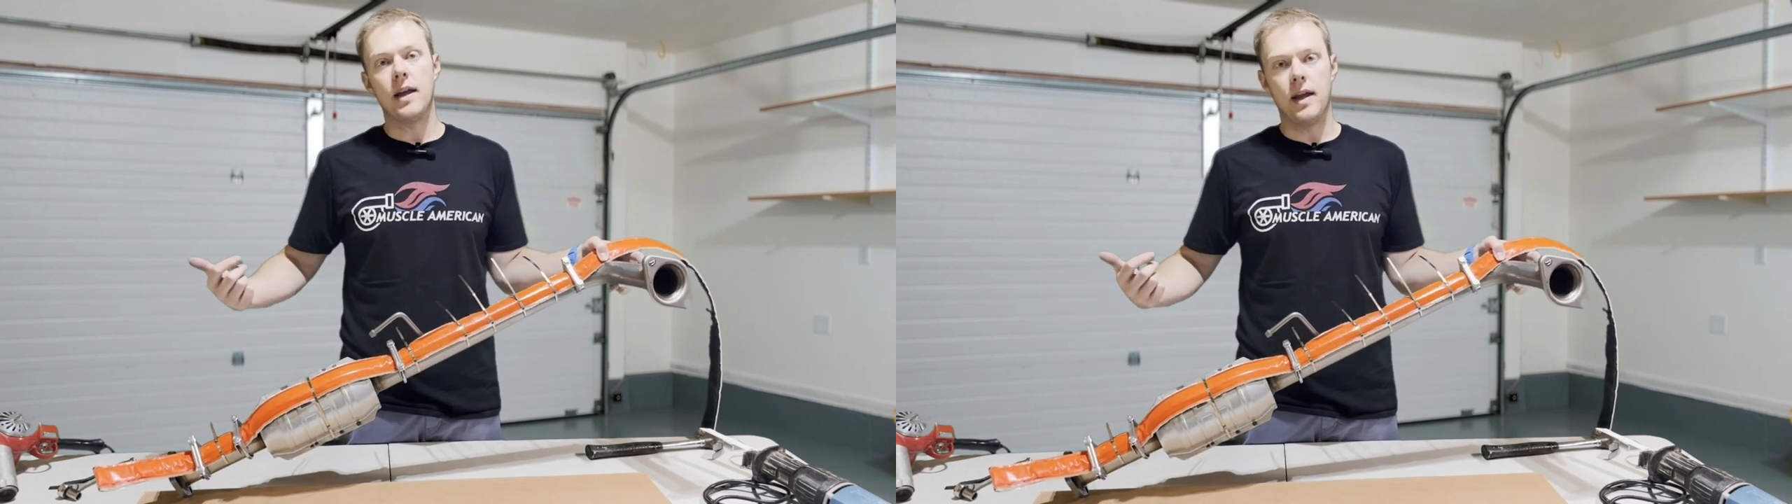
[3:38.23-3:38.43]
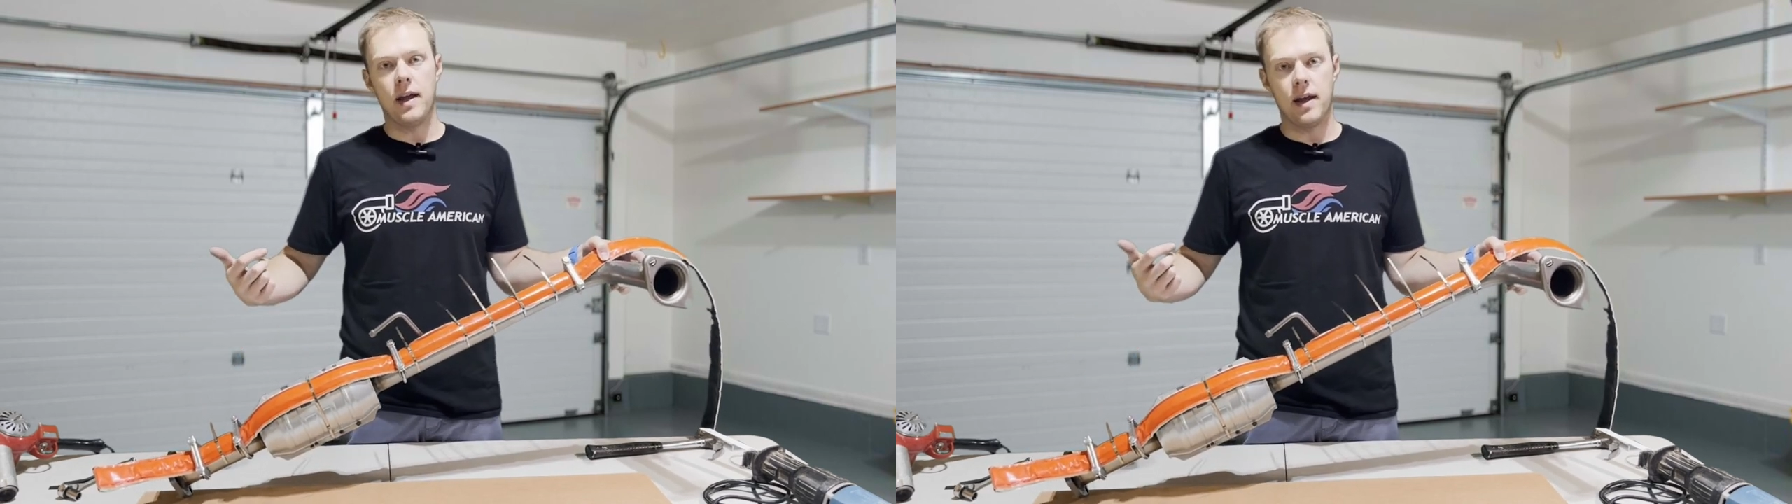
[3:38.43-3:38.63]

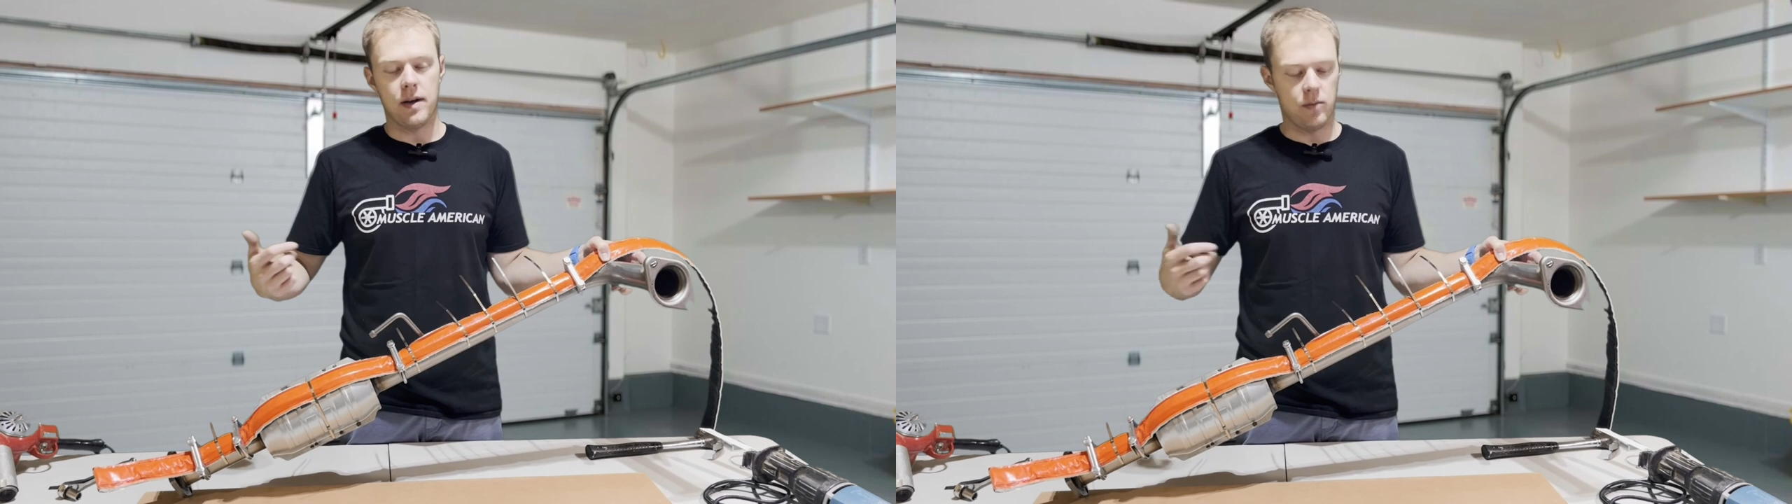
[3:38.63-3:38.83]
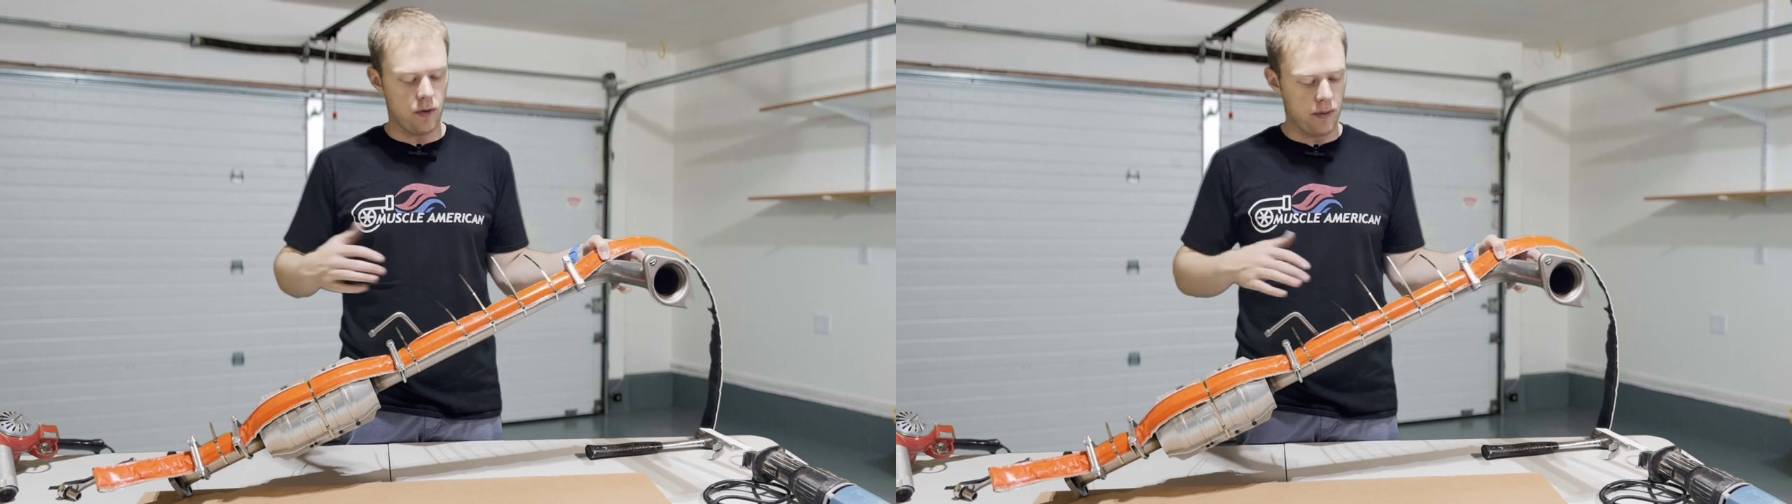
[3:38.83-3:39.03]

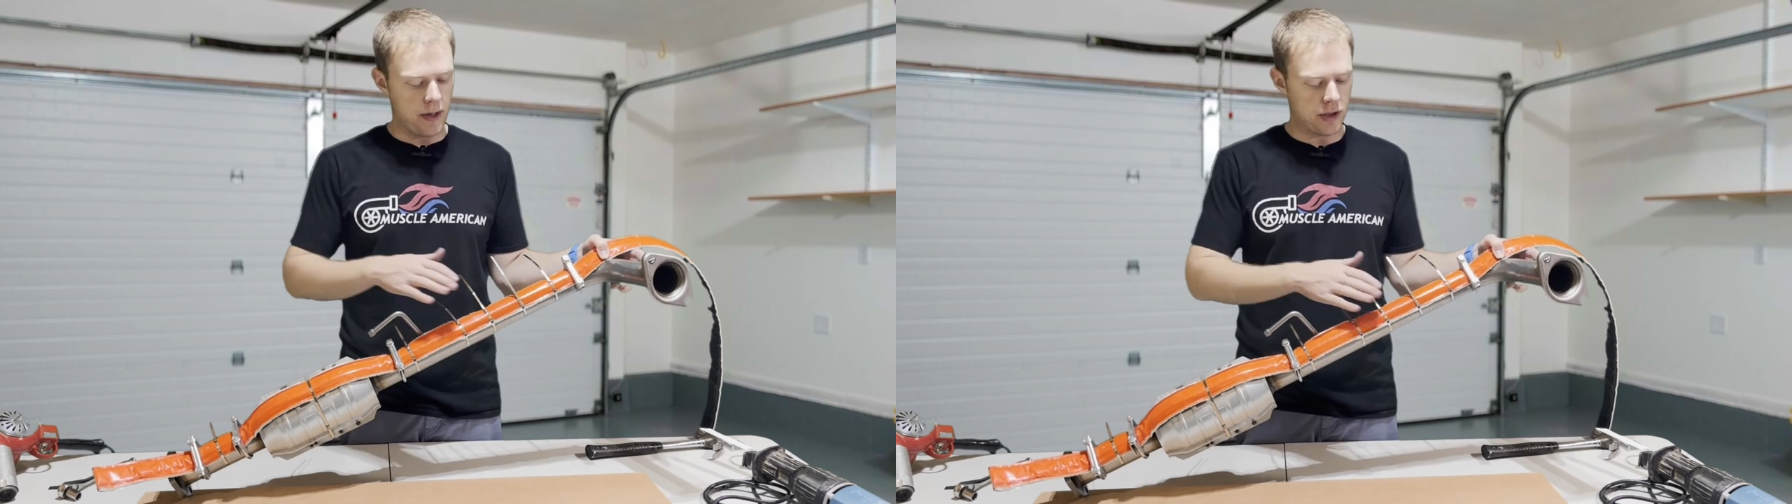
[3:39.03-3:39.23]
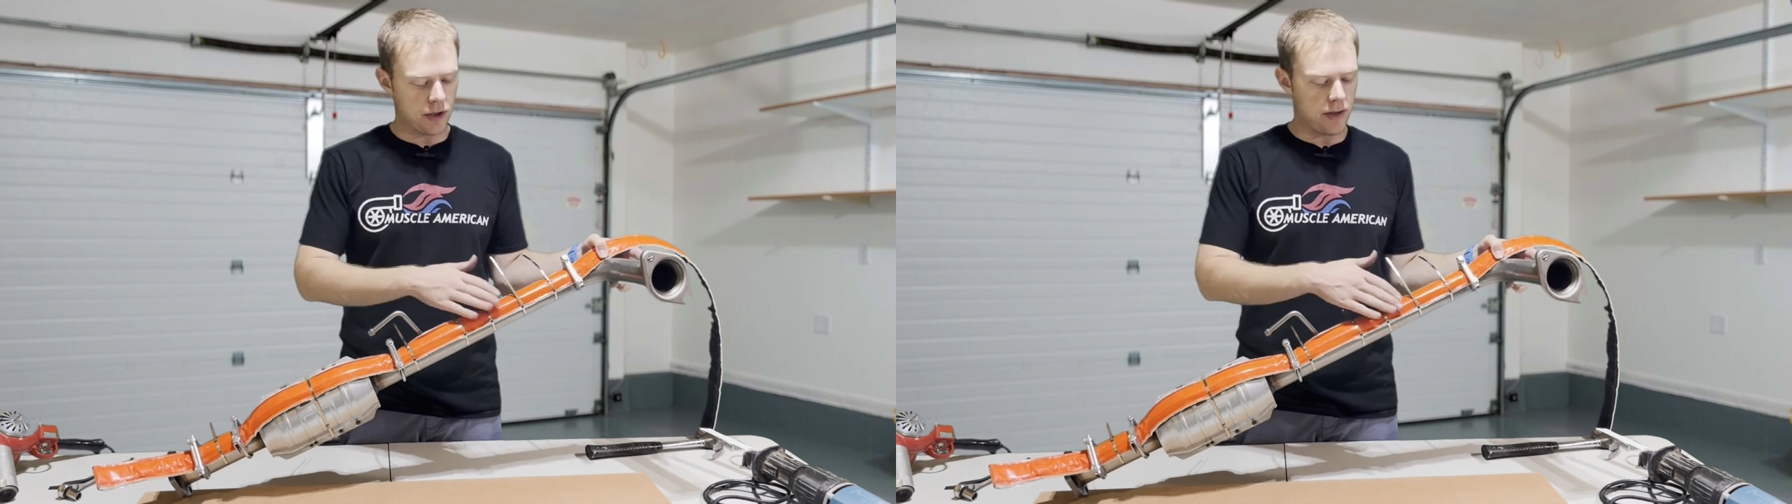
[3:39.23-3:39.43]
and we'll
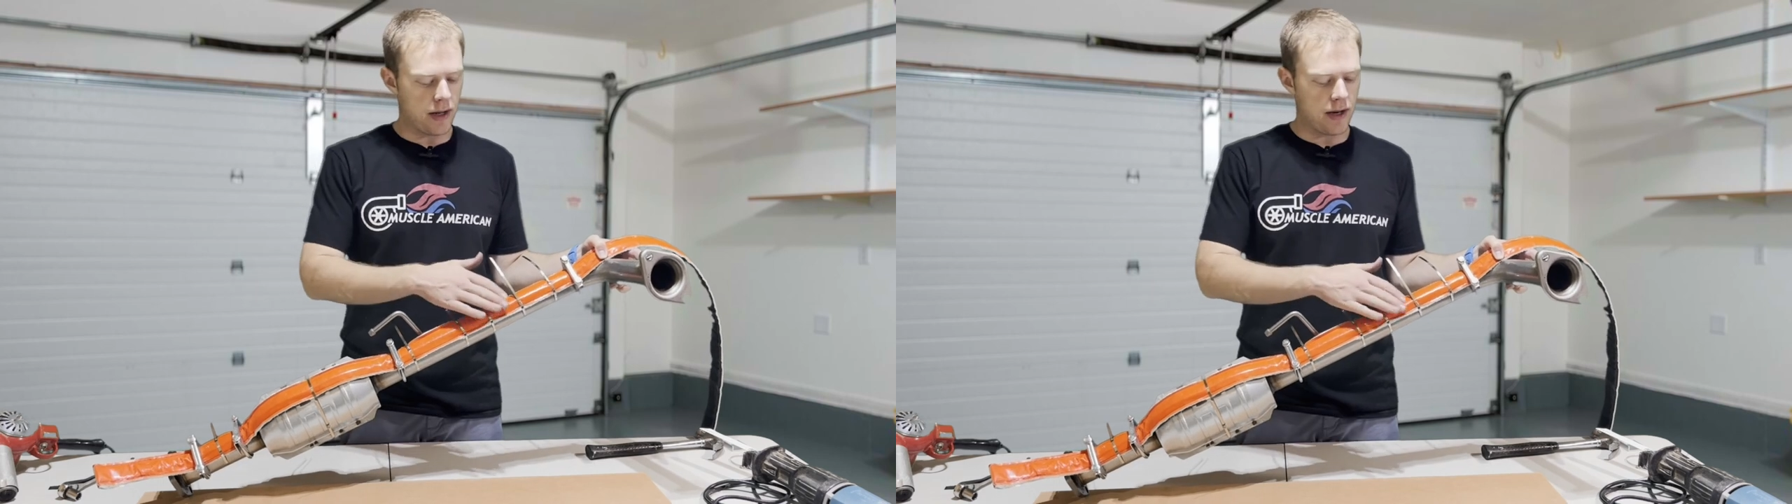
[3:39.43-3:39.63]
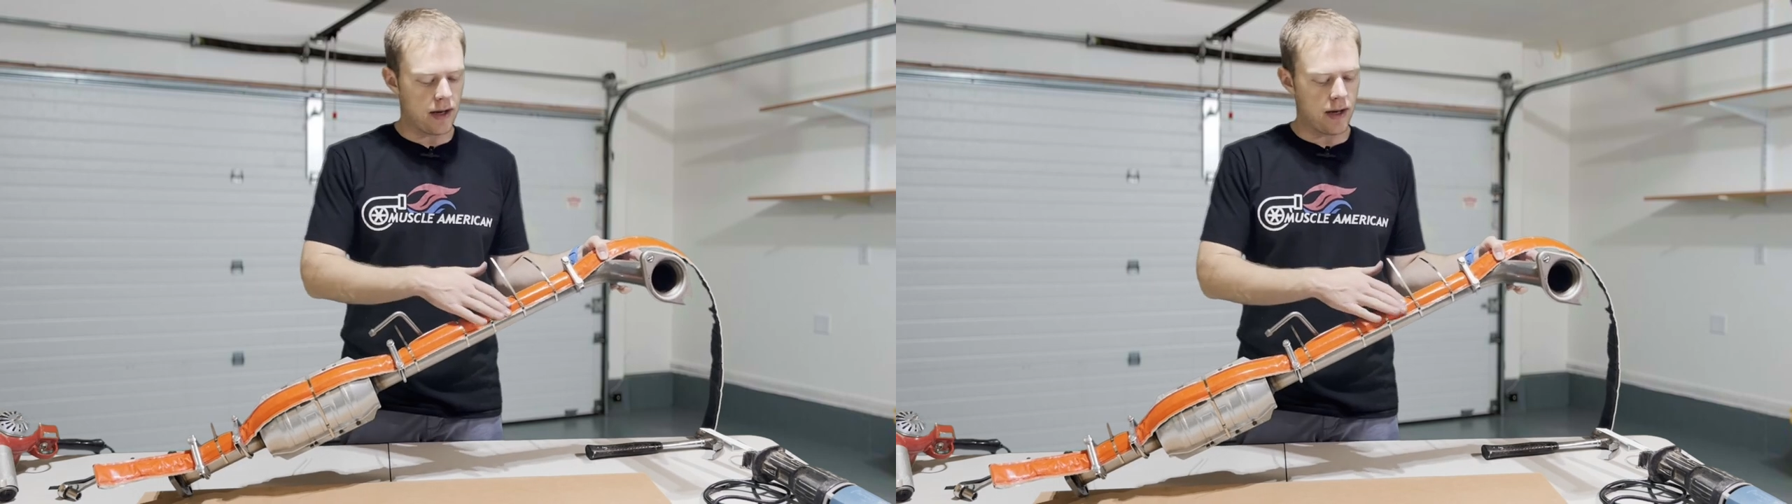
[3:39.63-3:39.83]
make sure that it